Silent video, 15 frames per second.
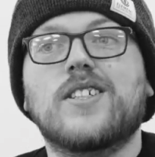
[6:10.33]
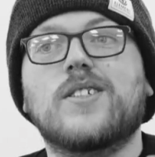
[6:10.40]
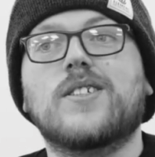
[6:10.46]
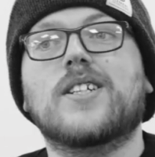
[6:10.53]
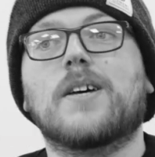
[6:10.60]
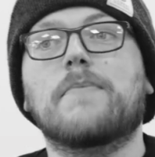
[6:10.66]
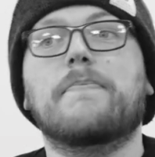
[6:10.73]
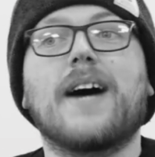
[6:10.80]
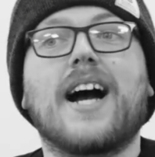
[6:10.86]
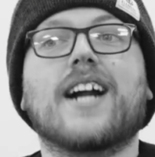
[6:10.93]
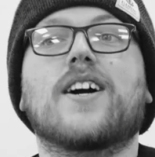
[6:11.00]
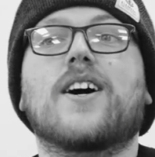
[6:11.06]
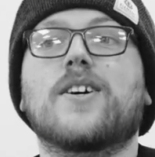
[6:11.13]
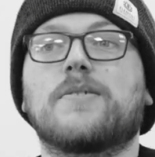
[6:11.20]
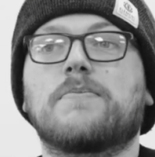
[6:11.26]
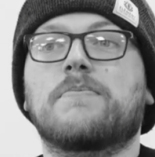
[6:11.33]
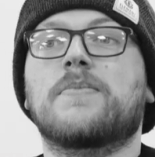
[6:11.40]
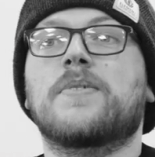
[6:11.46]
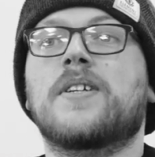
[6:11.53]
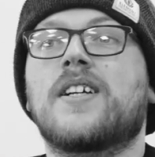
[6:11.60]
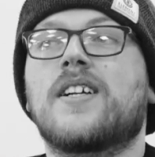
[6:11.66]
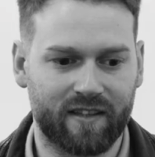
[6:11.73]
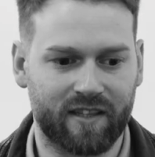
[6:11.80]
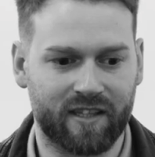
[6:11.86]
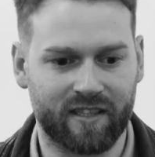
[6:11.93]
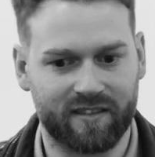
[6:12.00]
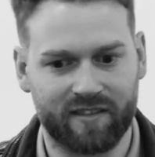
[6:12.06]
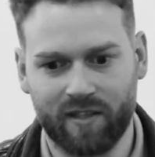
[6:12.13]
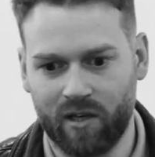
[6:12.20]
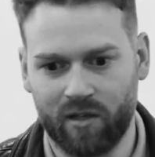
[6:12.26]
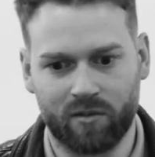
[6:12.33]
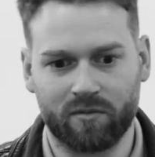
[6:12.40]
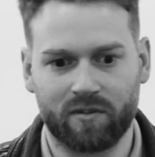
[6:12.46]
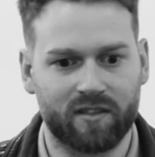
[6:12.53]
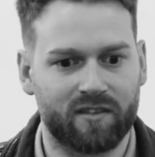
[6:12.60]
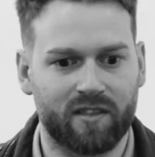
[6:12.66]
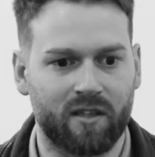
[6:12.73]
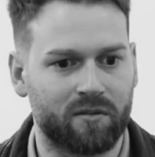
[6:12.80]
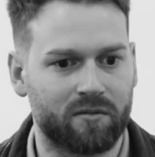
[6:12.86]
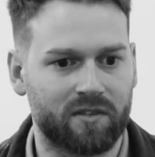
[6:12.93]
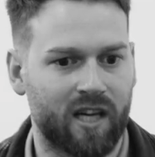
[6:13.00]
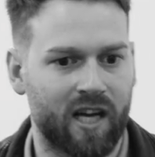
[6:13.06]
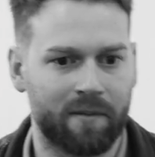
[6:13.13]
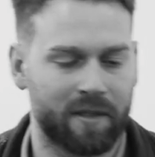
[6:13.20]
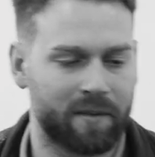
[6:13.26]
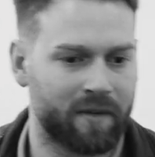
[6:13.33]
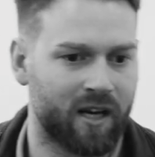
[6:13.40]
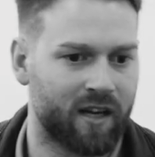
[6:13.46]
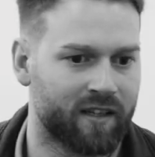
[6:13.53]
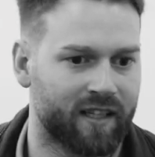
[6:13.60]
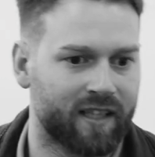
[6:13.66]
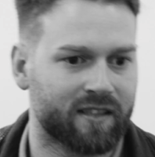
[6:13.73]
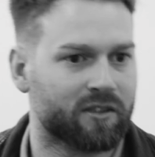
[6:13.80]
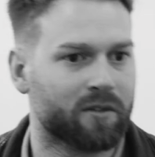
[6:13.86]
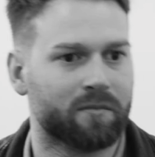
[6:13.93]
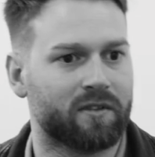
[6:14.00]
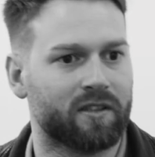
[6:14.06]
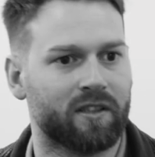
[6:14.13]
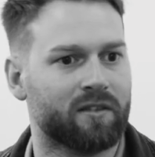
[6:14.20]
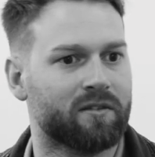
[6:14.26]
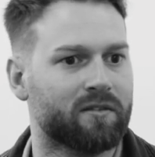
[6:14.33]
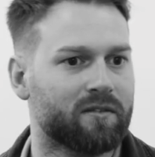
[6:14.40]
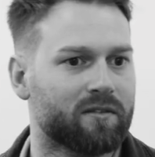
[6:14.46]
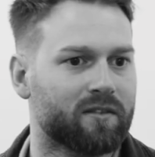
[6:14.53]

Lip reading: You can come back home. There's no time limit on it, it's up to you.